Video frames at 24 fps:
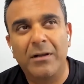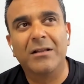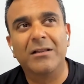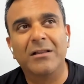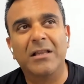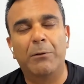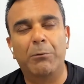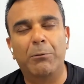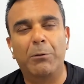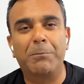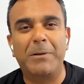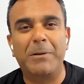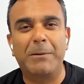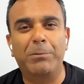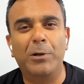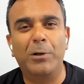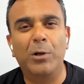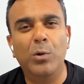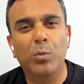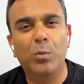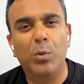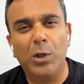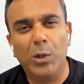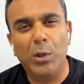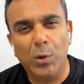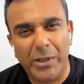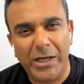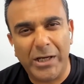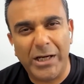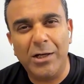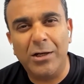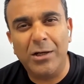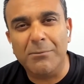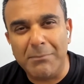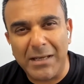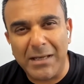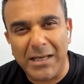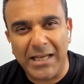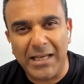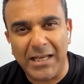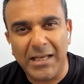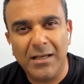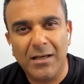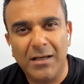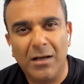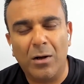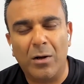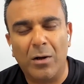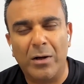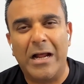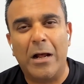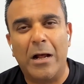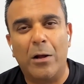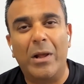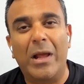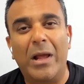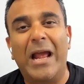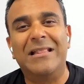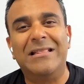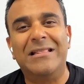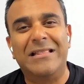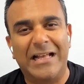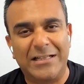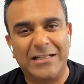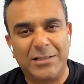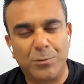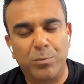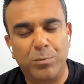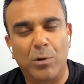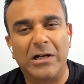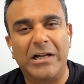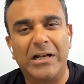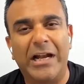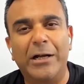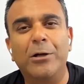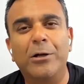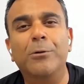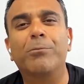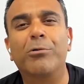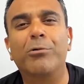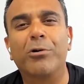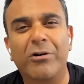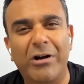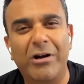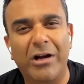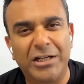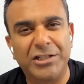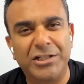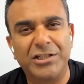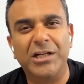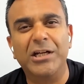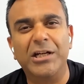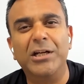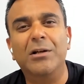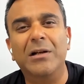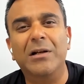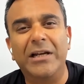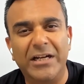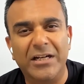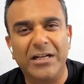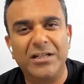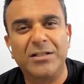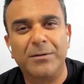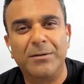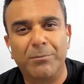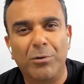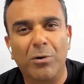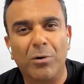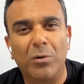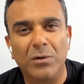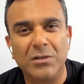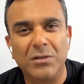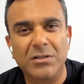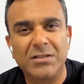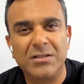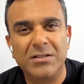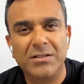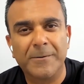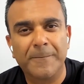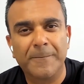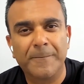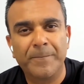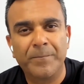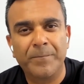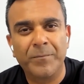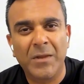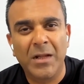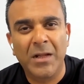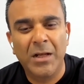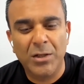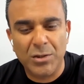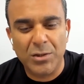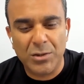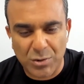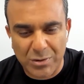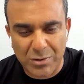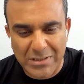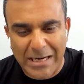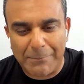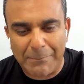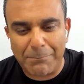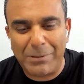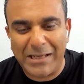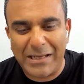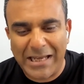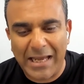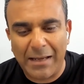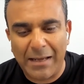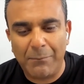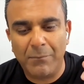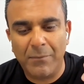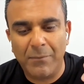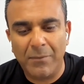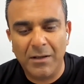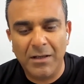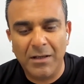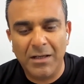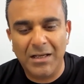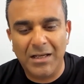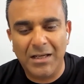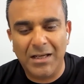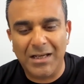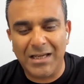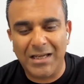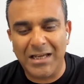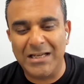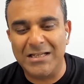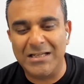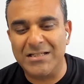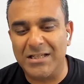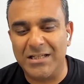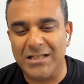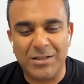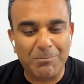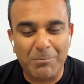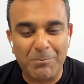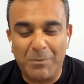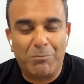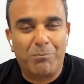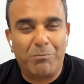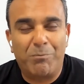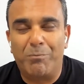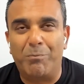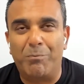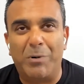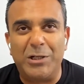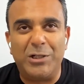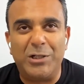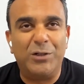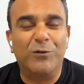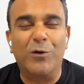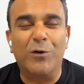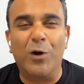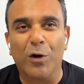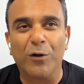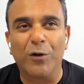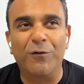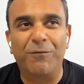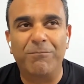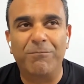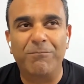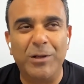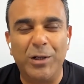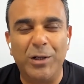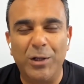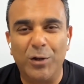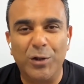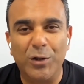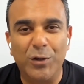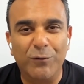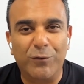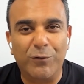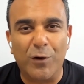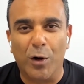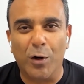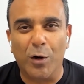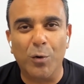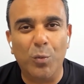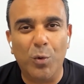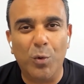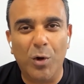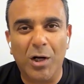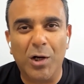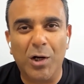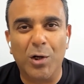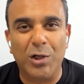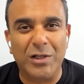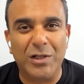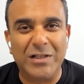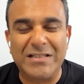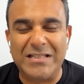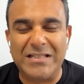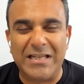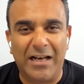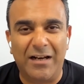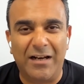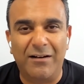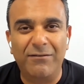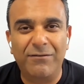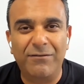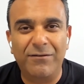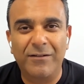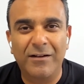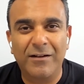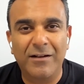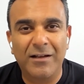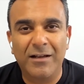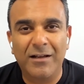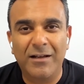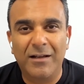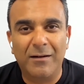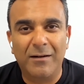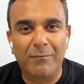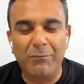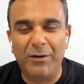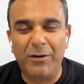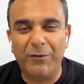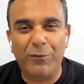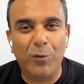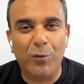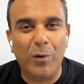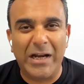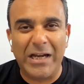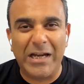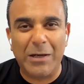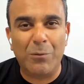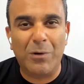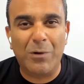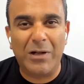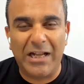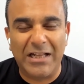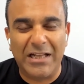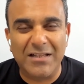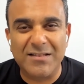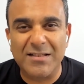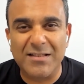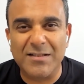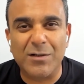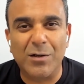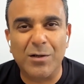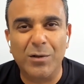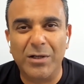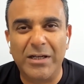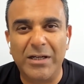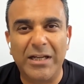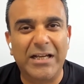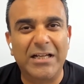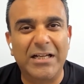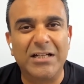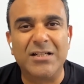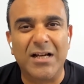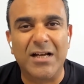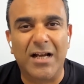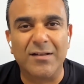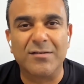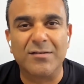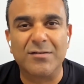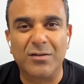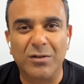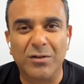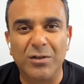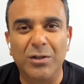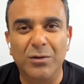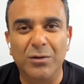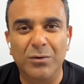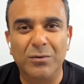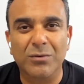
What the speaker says: There were people who were looking to me on how, and that's what led to progression into leadership roles. So that became easier. But you've got to work on yourself before anyone else is going to take a chance on you.